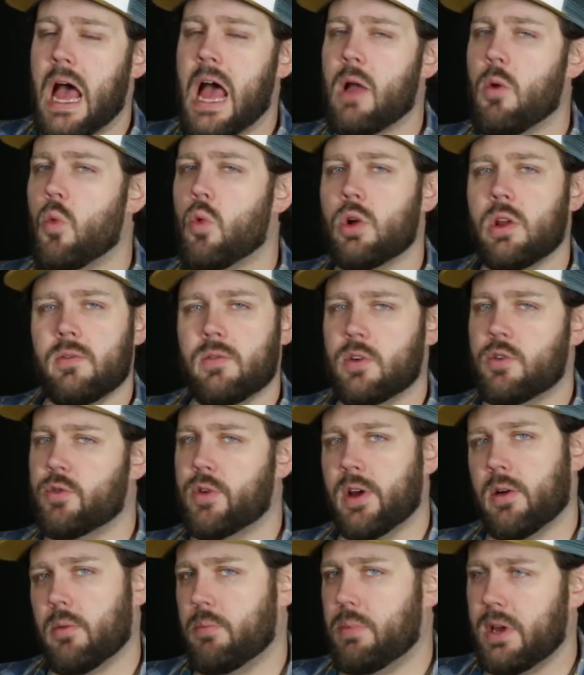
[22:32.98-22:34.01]
won't even
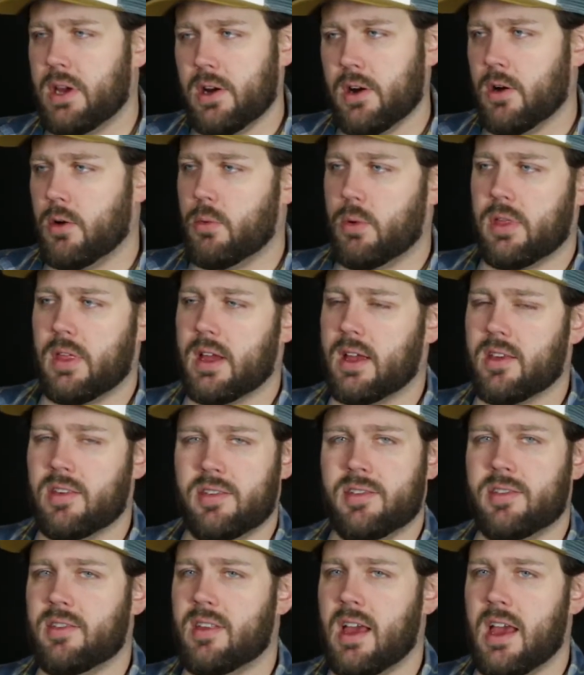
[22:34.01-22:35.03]
drink a beer with like a
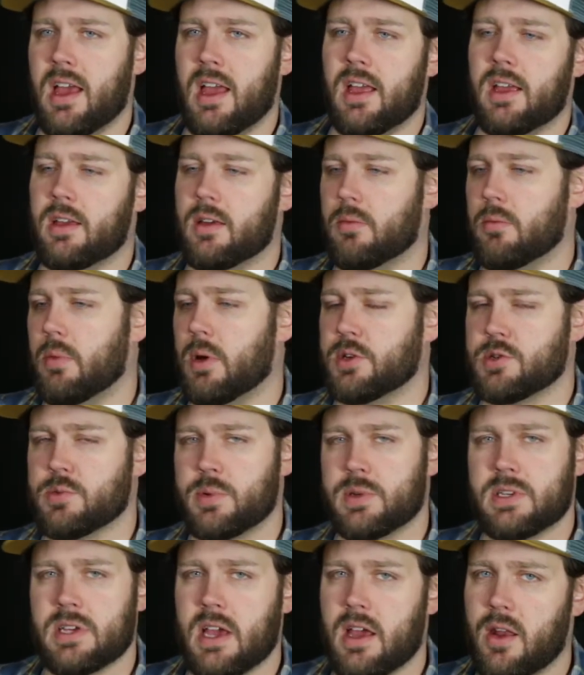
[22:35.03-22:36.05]
steak and a bunch of
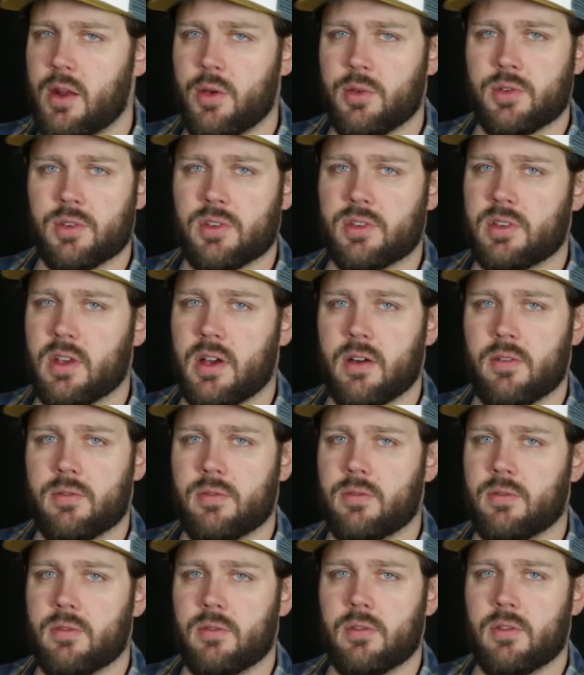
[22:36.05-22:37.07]
potatoes and
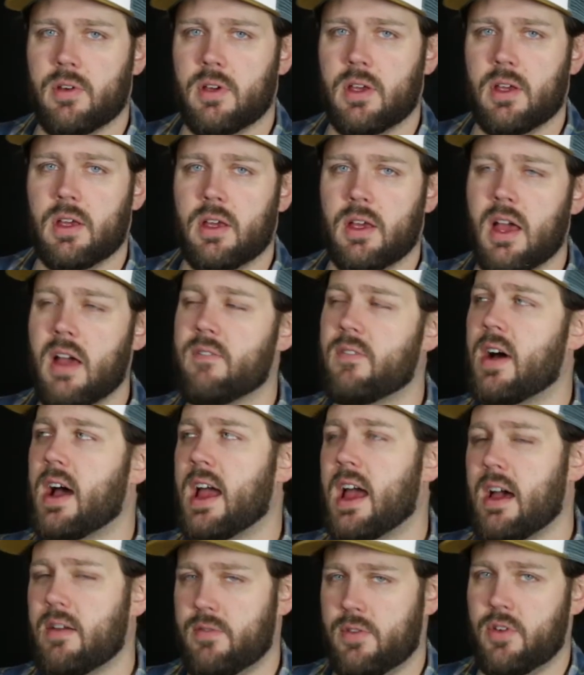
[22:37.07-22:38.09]
stuff if I
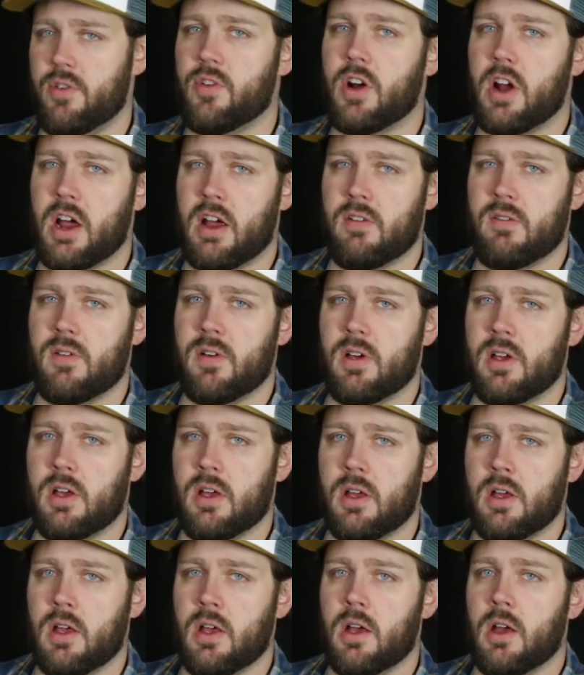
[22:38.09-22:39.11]
have to drive.
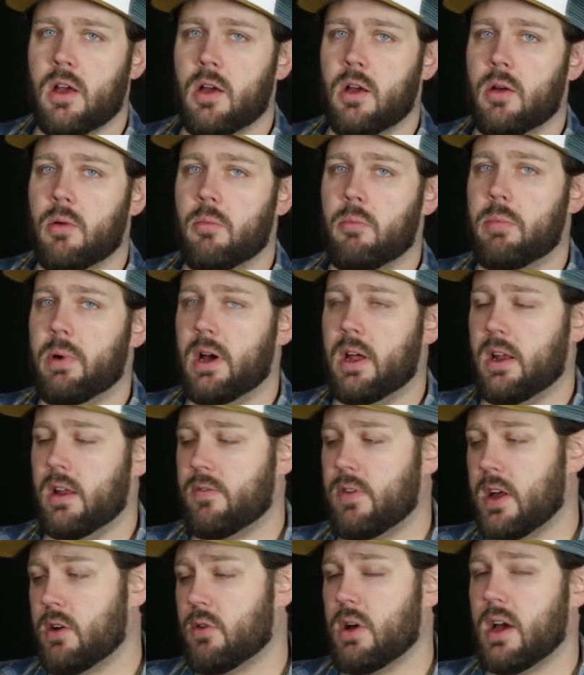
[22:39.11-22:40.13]
But
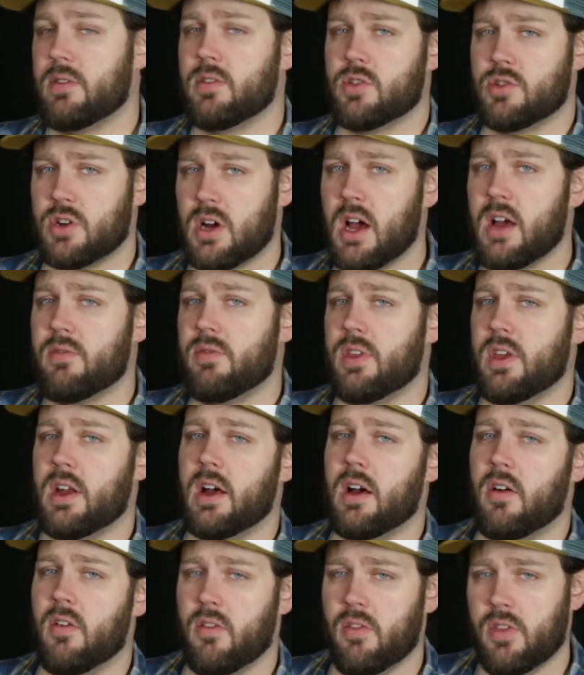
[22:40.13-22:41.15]
if I don't have to drive, then
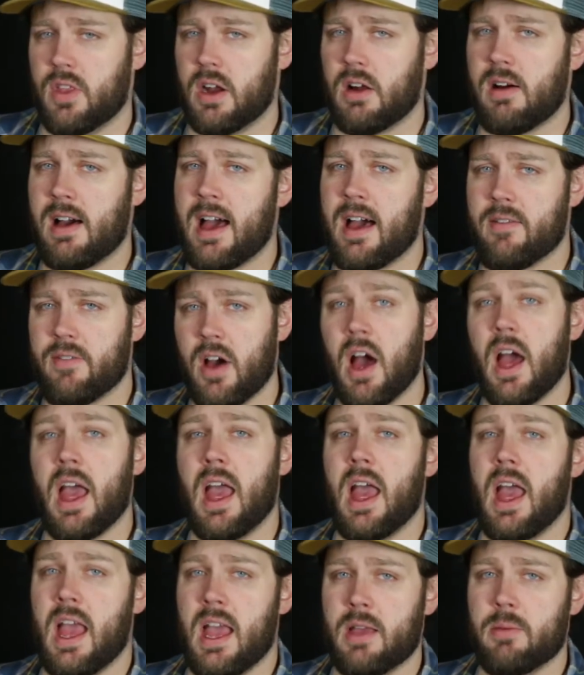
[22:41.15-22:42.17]
I'll have
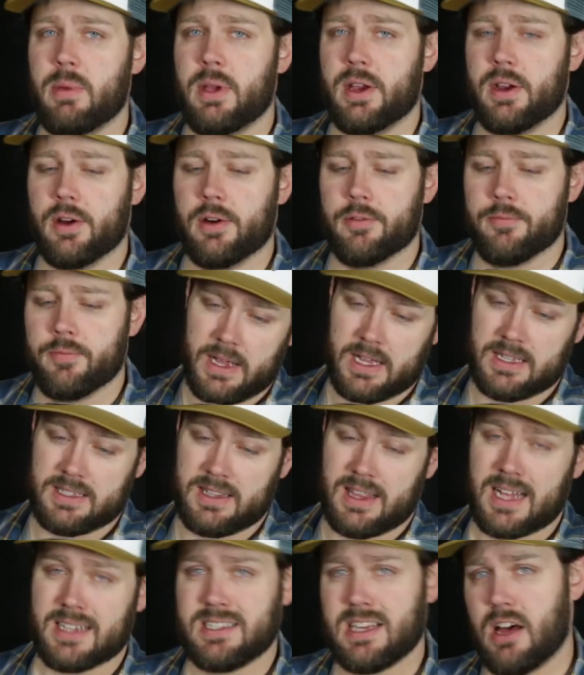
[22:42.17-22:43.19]
a beer,
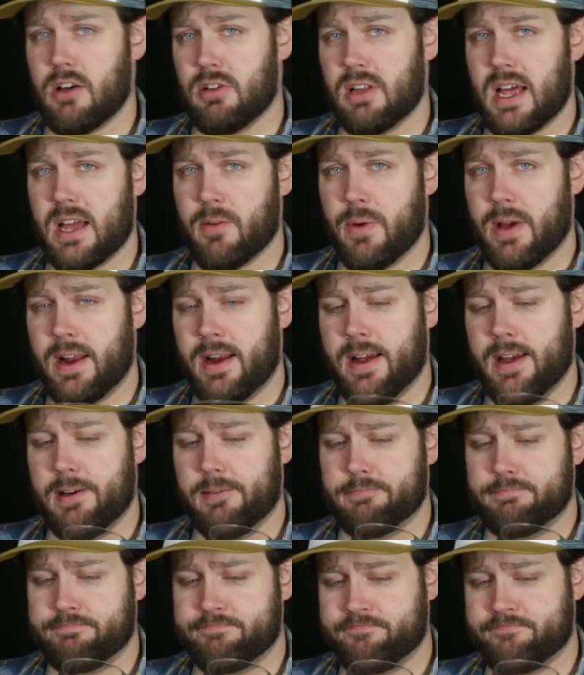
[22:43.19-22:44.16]
because that's how lightweight I am.